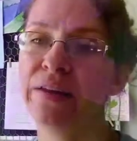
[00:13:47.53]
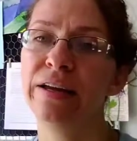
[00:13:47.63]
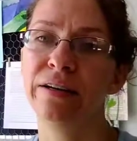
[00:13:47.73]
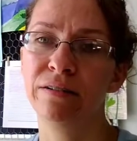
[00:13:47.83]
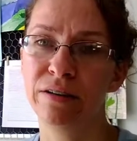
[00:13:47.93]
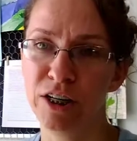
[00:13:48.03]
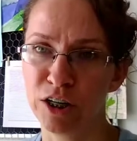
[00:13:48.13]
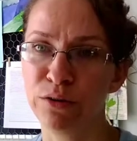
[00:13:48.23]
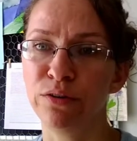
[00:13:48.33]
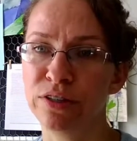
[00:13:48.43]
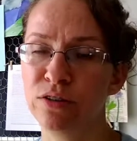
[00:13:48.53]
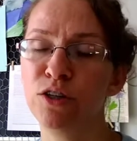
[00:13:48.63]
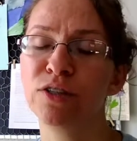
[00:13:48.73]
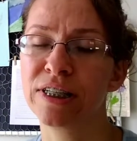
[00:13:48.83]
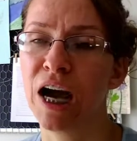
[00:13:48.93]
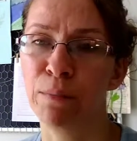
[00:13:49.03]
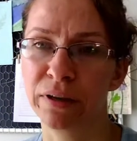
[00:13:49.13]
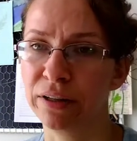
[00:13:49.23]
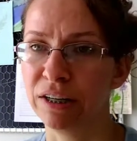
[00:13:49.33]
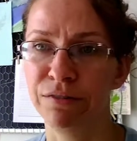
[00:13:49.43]
then, you know, you use it
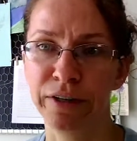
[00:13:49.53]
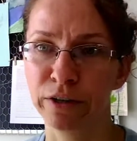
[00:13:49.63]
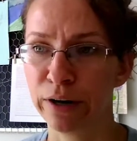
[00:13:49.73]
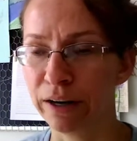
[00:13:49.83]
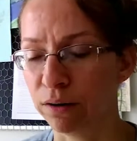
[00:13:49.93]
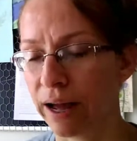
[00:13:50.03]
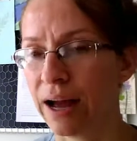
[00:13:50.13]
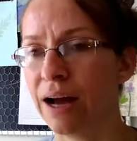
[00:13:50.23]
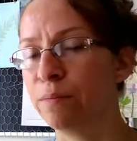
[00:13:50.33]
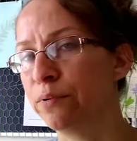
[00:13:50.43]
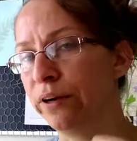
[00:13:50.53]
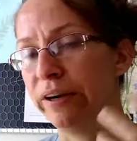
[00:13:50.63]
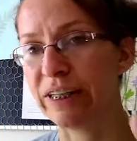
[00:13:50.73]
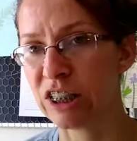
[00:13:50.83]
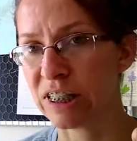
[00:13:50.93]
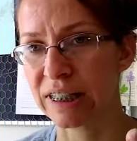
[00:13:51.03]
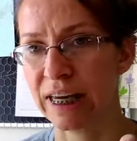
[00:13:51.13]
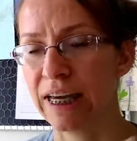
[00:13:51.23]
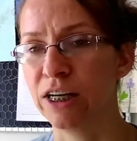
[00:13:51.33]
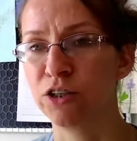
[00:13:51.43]
topically for your cradle cap or your itchy
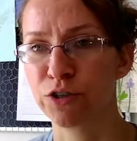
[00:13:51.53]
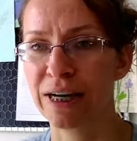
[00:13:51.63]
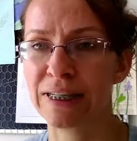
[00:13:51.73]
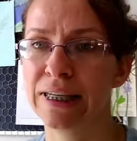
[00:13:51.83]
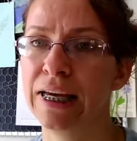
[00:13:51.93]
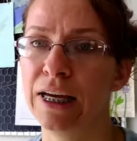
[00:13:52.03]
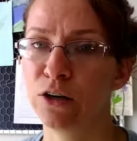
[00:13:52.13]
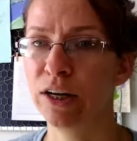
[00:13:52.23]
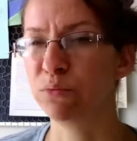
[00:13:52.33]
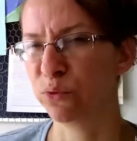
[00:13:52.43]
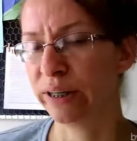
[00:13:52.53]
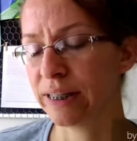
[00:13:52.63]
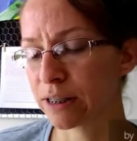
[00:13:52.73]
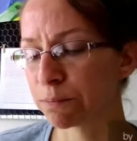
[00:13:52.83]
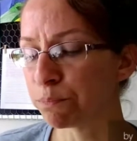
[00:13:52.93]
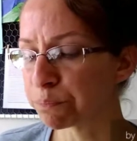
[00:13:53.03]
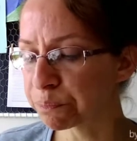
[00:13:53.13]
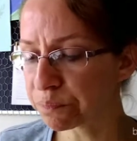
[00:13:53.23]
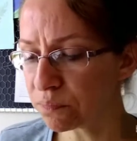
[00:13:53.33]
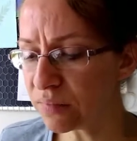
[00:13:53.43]
skin or dry skin or hemorrhoids.
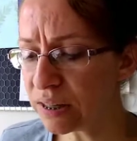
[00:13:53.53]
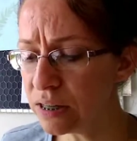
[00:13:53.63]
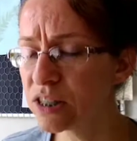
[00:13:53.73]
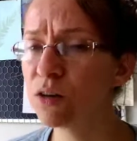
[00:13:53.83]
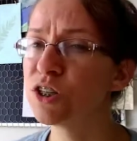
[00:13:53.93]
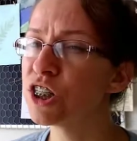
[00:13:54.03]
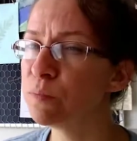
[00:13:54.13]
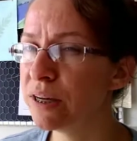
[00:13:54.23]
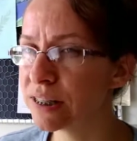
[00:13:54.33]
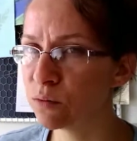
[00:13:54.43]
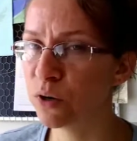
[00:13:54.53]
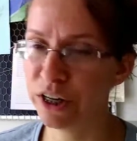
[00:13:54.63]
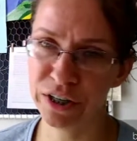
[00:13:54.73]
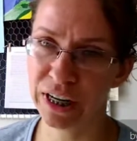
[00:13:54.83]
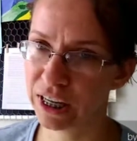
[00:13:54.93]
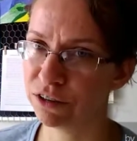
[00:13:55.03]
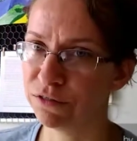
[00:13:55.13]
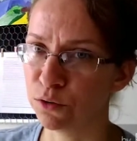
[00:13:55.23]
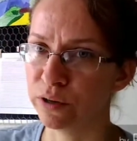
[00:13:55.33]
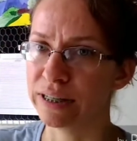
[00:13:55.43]
So it just depends on what you're needing it
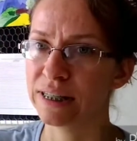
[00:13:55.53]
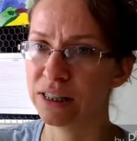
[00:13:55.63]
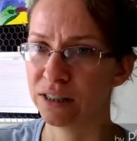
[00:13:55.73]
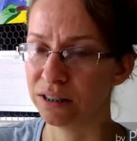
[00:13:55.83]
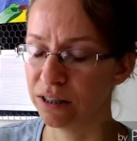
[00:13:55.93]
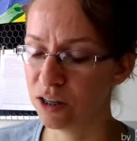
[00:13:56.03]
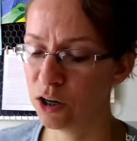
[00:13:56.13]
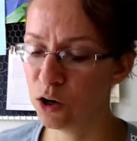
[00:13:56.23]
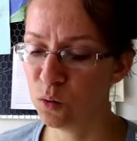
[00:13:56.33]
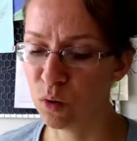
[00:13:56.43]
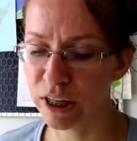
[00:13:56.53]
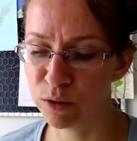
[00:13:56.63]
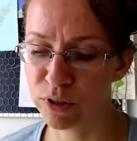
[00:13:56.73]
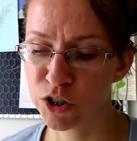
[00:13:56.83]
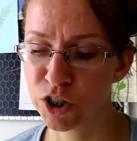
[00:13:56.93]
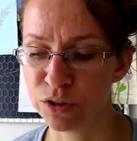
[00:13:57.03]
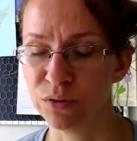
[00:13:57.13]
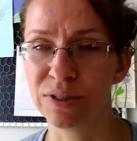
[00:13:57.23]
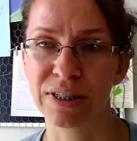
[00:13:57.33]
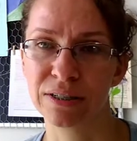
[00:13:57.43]
for as to what you would
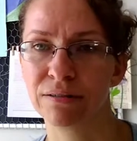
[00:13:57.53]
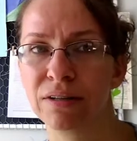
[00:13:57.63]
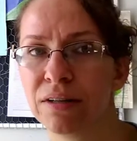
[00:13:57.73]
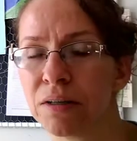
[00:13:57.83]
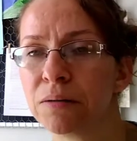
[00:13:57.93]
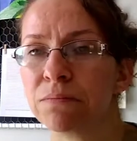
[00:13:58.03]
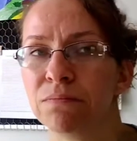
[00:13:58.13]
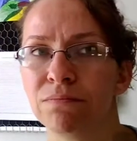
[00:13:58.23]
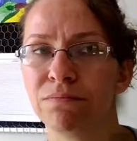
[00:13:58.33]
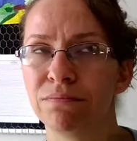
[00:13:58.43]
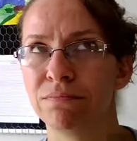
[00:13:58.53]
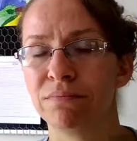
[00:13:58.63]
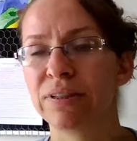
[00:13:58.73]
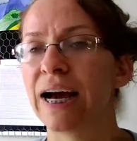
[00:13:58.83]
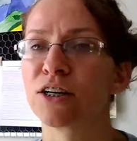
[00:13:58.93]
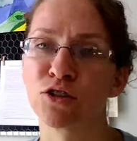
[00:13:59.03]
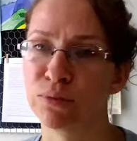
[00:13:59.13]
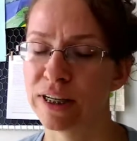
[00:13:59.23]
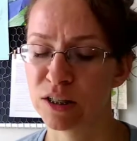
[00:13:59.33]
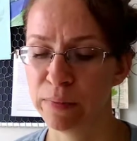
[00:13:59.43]
choose and the actual
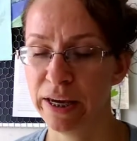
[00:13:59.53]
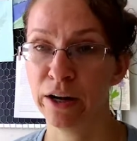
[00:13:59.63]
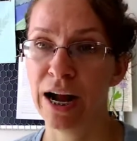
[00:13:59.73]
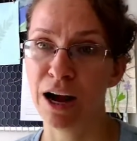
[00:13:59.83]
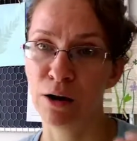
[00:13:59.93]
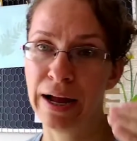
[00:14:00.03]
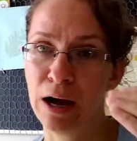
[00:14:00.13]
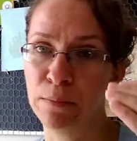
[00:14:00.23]
recipe or how